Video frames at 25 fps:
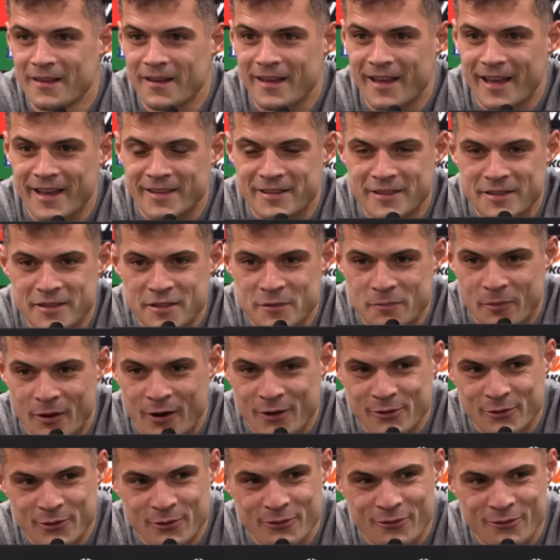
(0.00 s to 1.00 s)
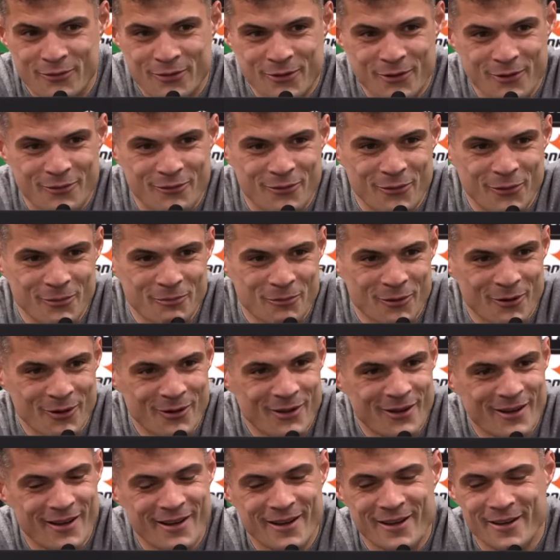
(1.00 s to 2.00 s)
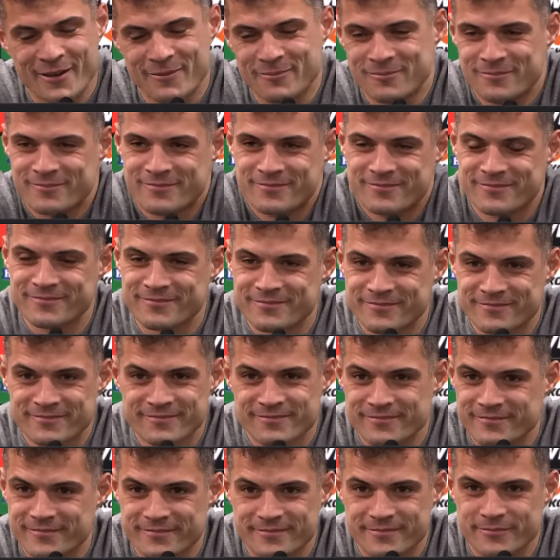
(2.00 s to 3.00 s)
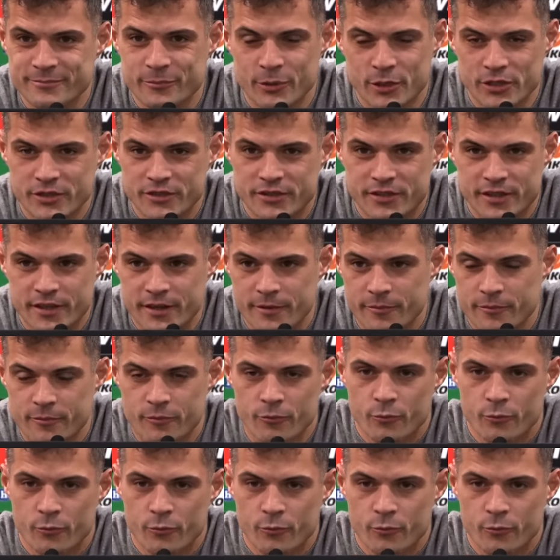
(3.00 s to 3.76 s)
Yeah, this is part of football. But